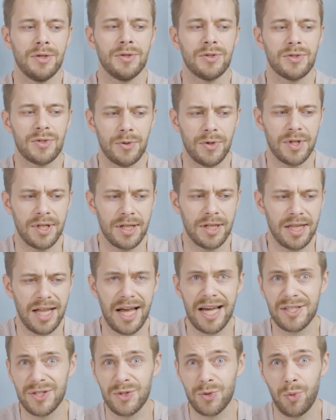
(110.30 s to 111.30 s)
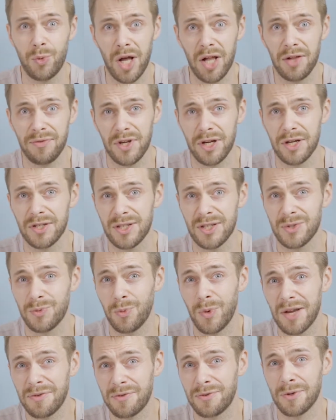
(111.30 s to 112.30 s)
So in the last 12 years, it
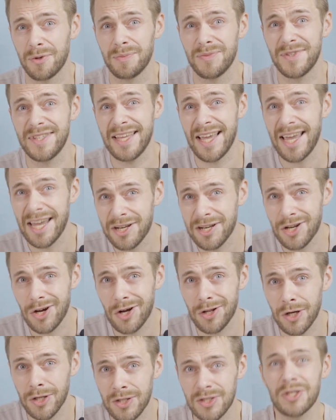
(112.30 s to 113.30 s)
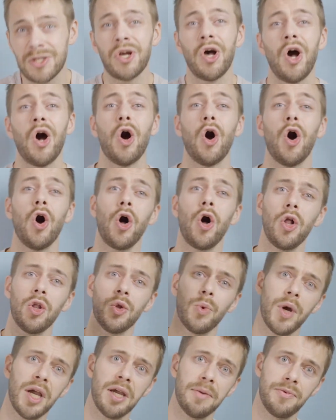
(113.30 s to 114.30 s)
went from $10 all
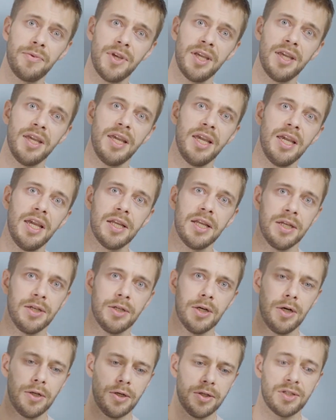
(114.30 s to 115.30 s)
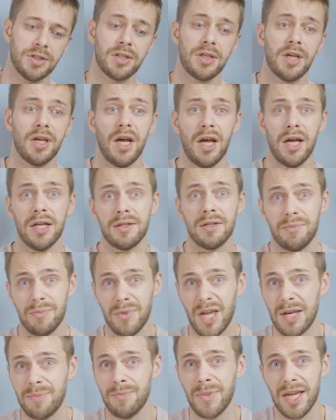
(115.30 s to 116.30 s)
the way up to $80, and
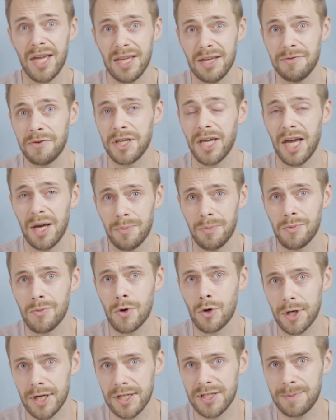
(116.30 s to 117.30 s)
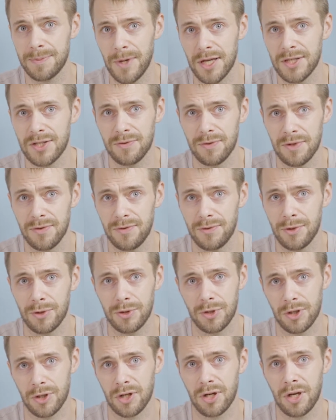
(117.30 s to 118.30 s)
it may even get more expensive in the
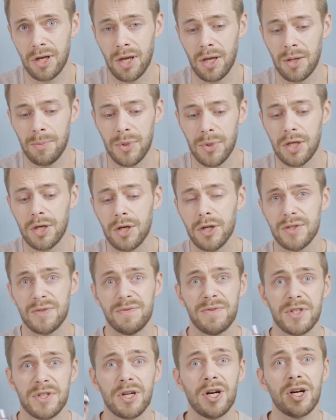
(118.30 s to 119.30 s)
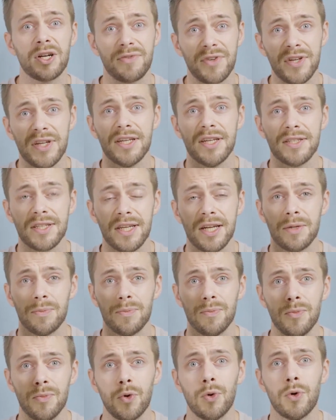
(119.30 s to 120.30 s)
future because photography is
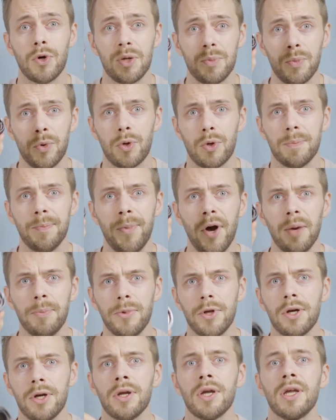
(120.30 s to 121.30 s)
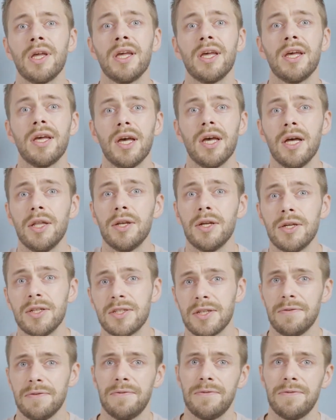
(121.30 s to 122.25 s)
getting more and more popular and there is a